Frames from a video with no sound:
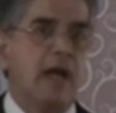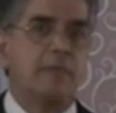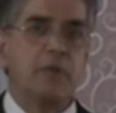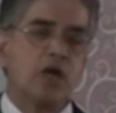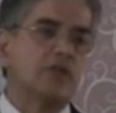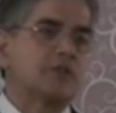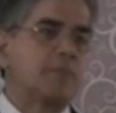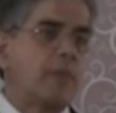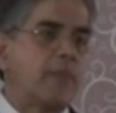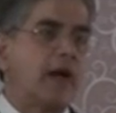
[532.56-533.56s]
And because it's
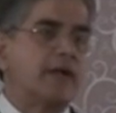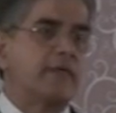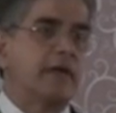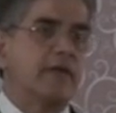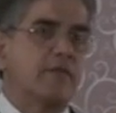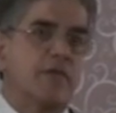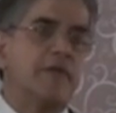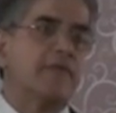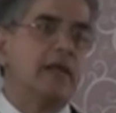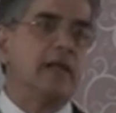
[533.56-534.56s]
proprietary,
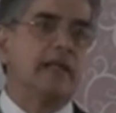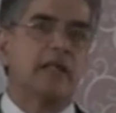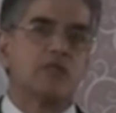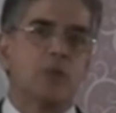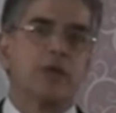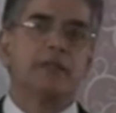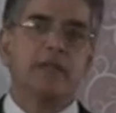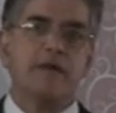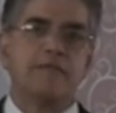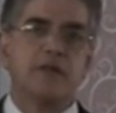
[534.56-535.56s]
we feel that it's worth
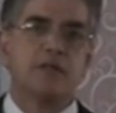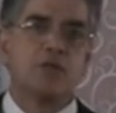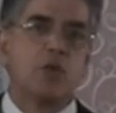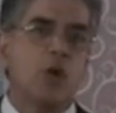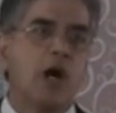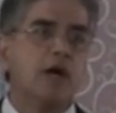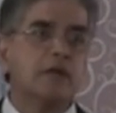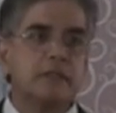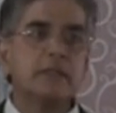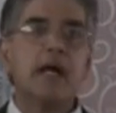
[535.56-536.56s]
the effort to go out
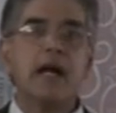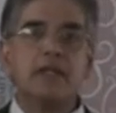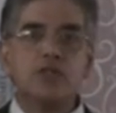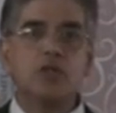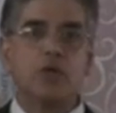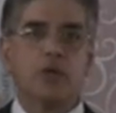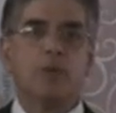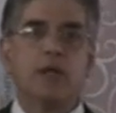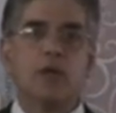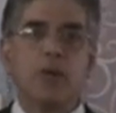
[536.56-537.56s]
and show the
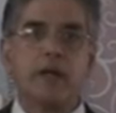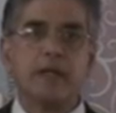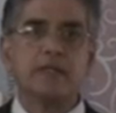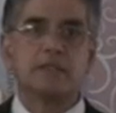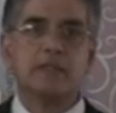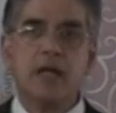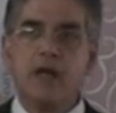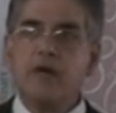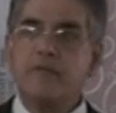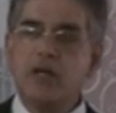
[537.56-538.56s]
world what it is.
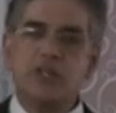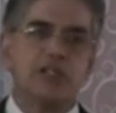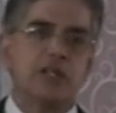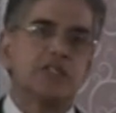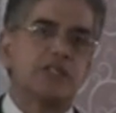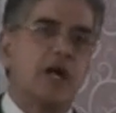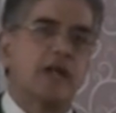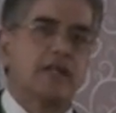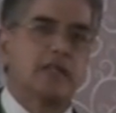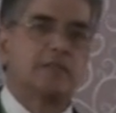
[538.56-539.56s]
We are just
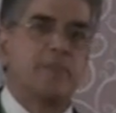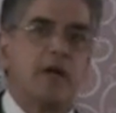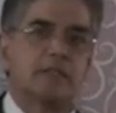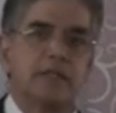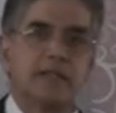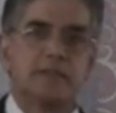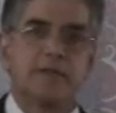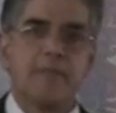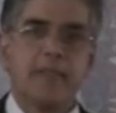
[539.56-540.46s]
starting this process.